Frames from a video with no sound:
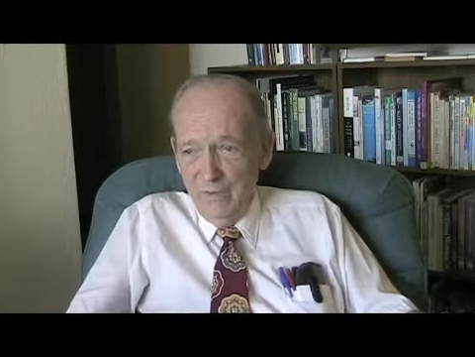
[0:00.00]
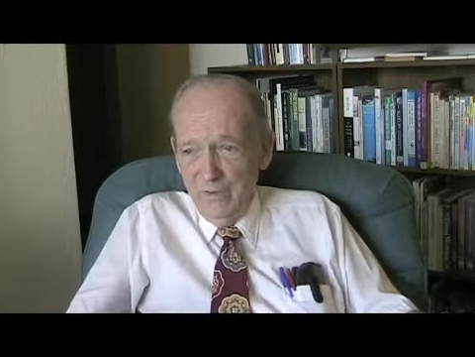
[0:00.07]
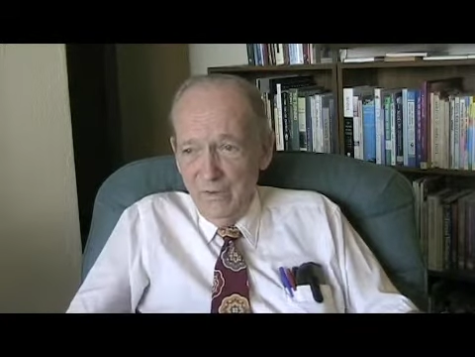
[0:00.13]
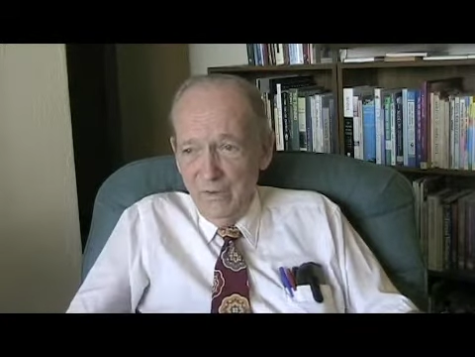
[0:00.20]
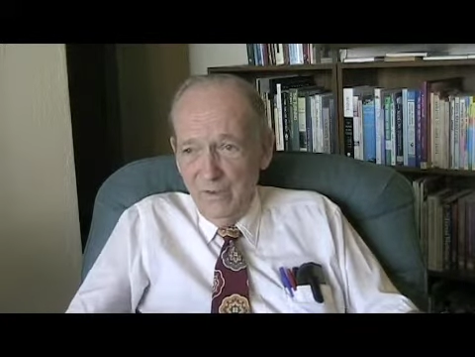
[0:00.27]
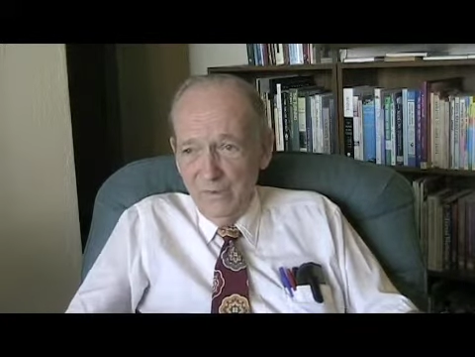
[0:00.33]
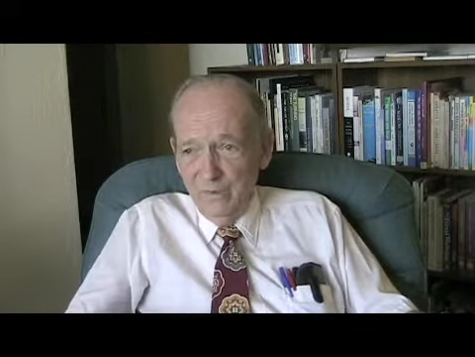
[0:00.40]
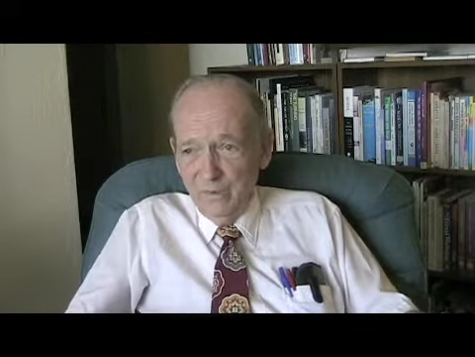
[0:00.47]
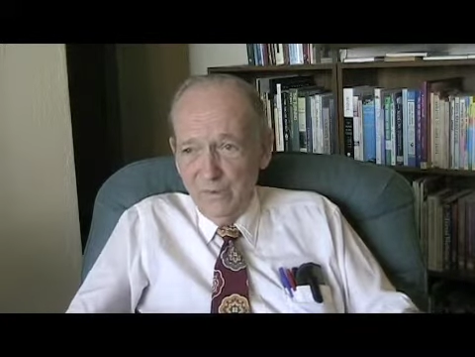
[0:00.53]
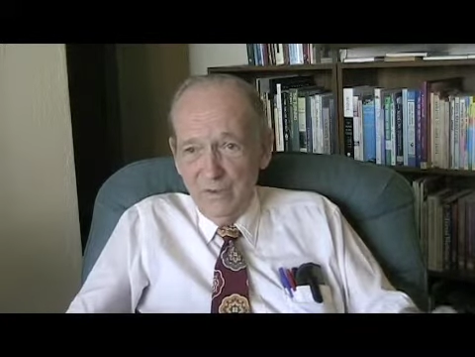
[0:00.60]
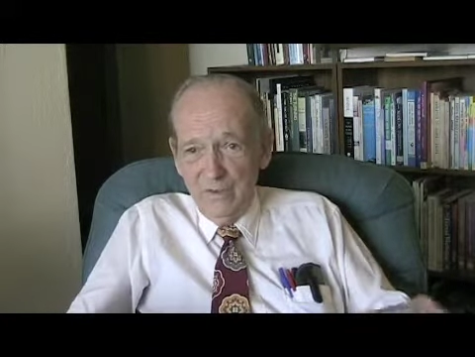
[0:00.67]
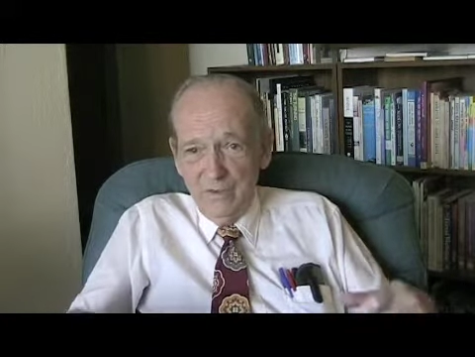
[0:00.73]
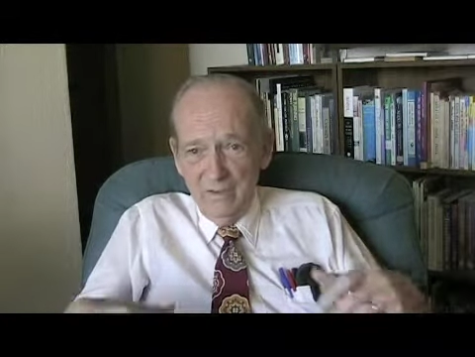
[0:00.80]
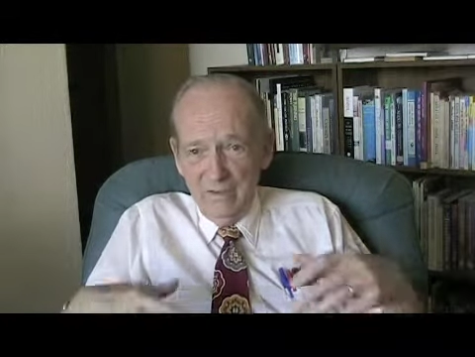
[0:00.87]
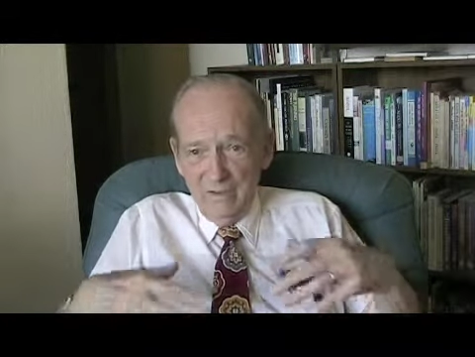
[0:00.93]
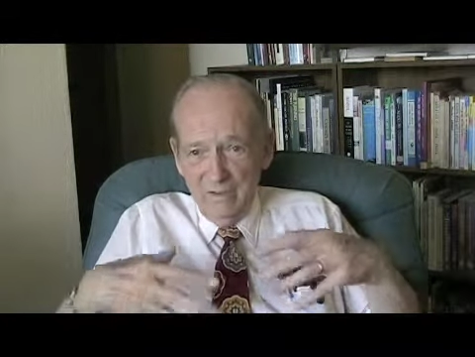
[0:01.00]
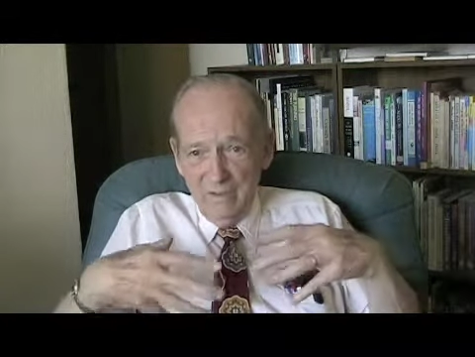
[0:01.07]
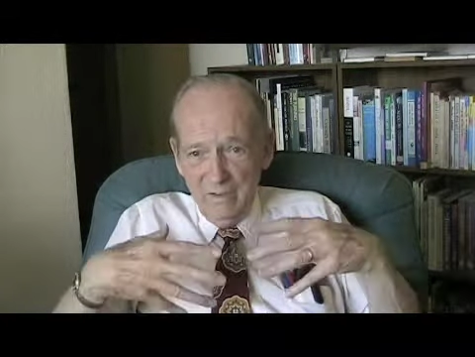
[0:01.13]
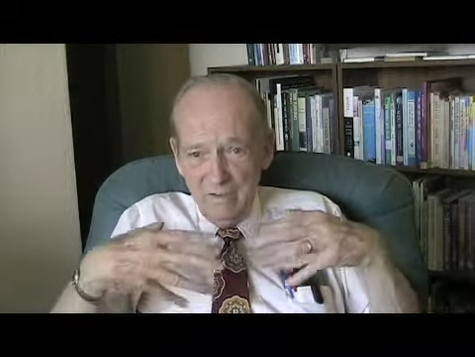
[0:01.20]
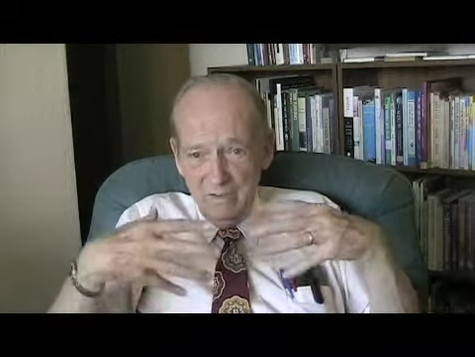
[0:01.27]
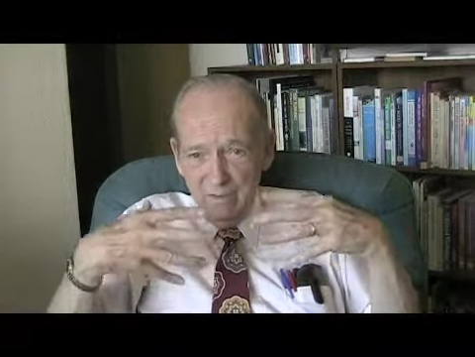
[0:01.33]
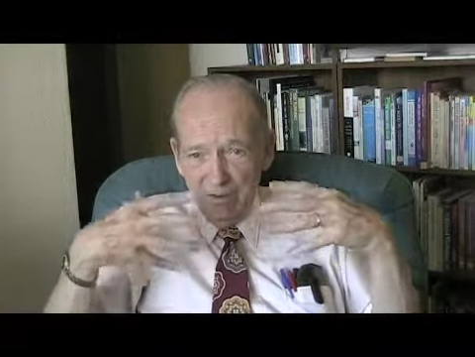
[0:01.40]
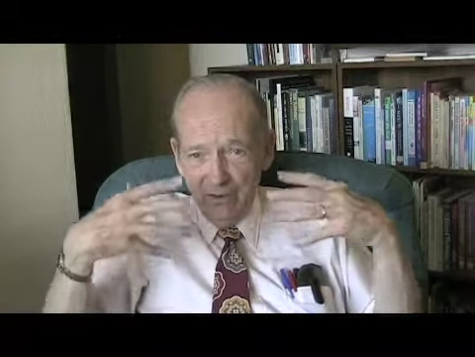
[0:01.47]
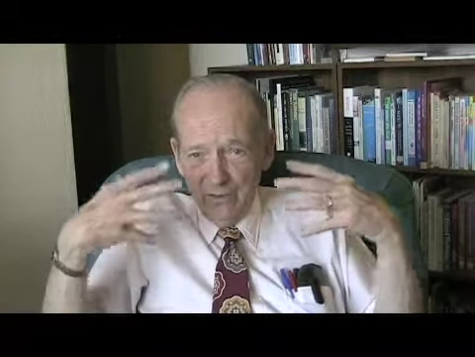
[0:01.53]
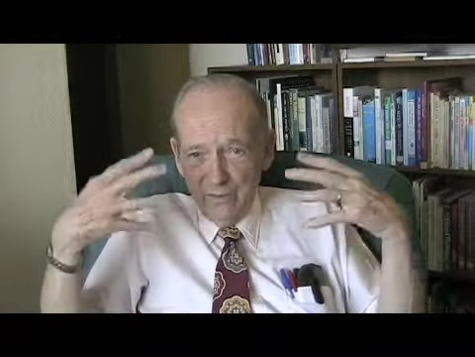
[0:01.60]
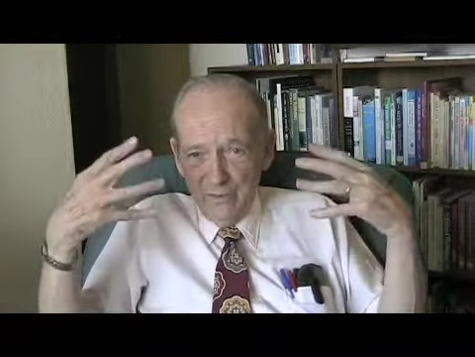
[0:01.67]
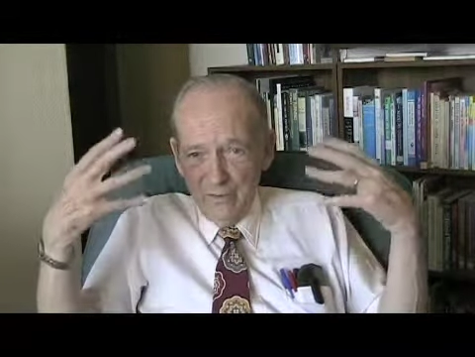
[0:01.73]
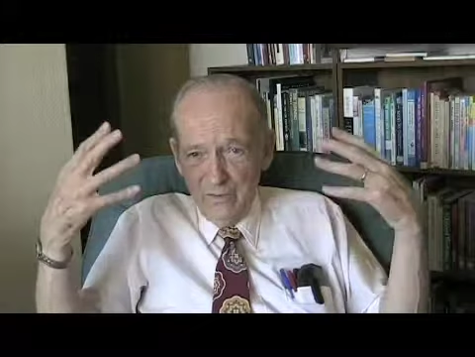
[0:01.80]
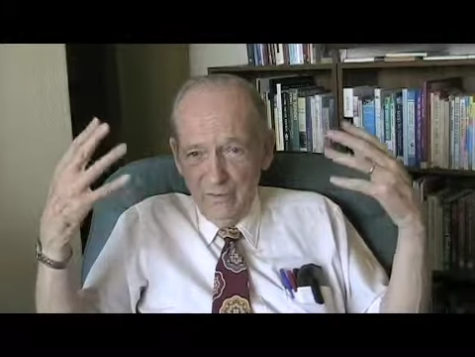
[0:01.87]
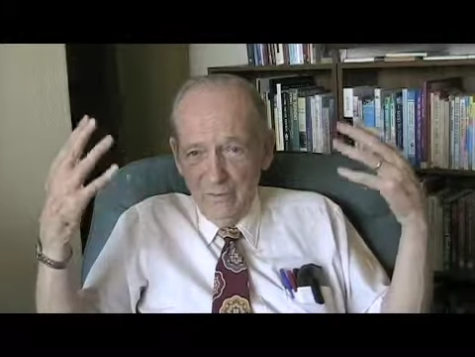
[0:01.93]
and all of a sudden the, the
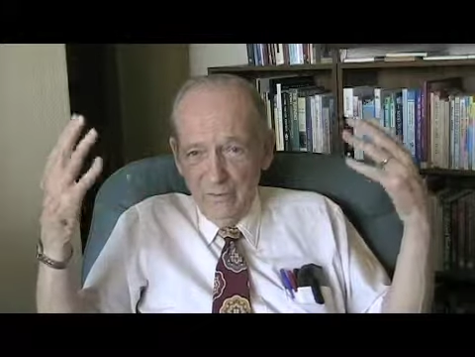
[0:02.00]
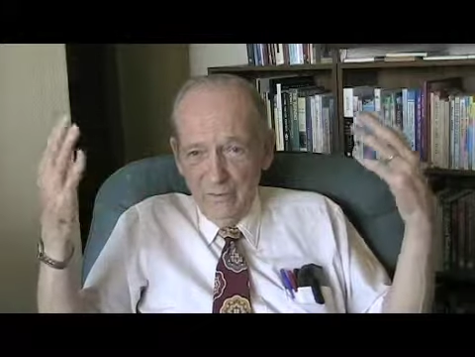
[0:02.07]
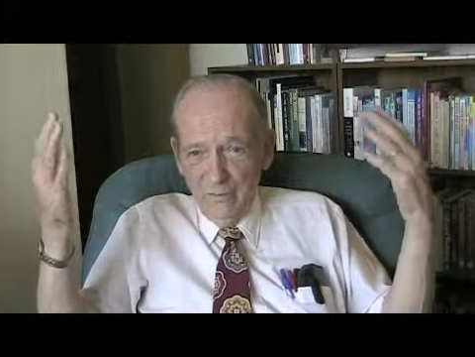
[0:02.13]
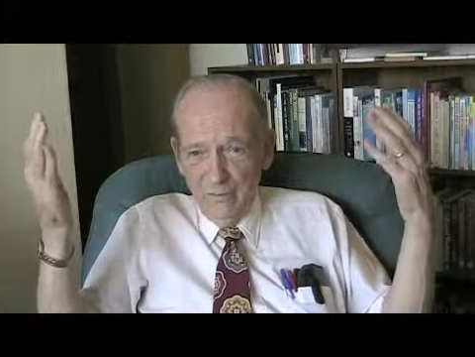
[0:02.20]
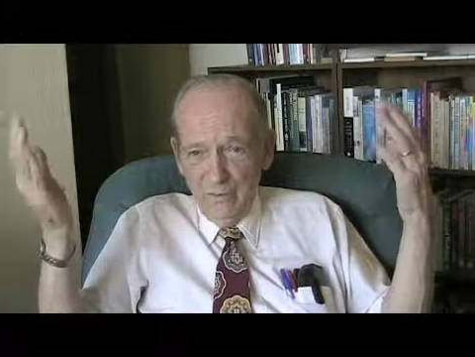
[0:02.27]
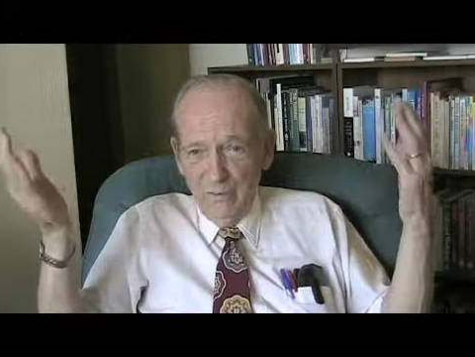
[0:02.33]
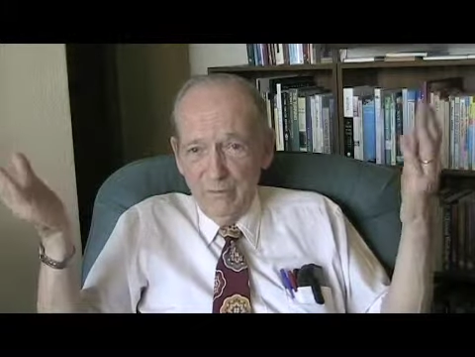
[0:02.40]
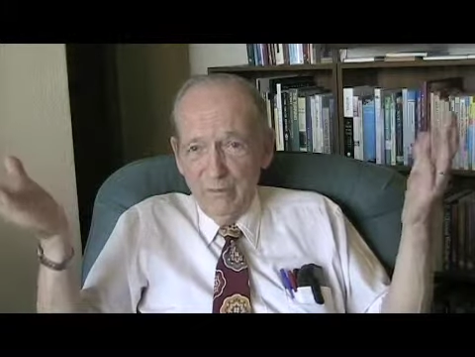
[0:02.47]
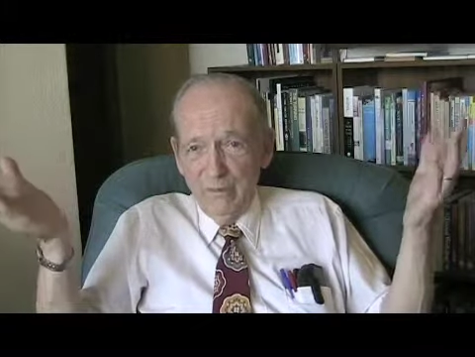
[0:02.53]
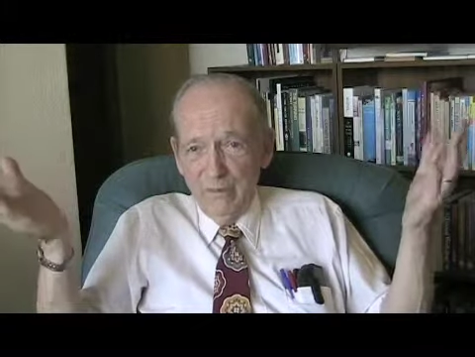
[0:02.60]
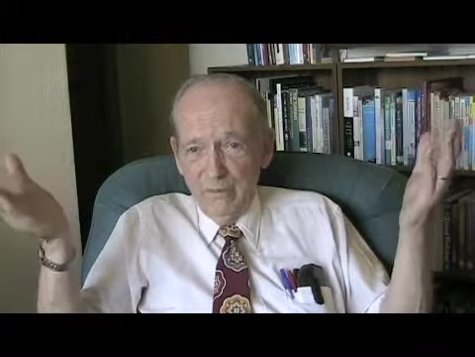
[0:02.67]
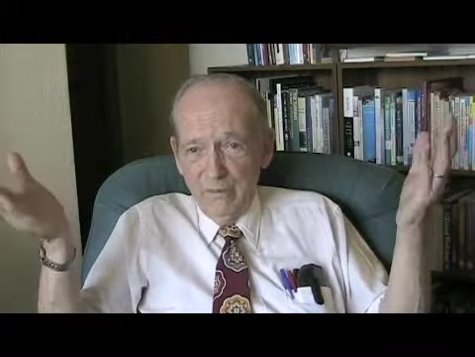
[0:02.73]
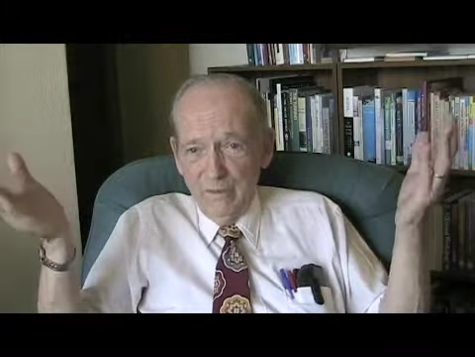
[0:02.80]
notion of the reverence,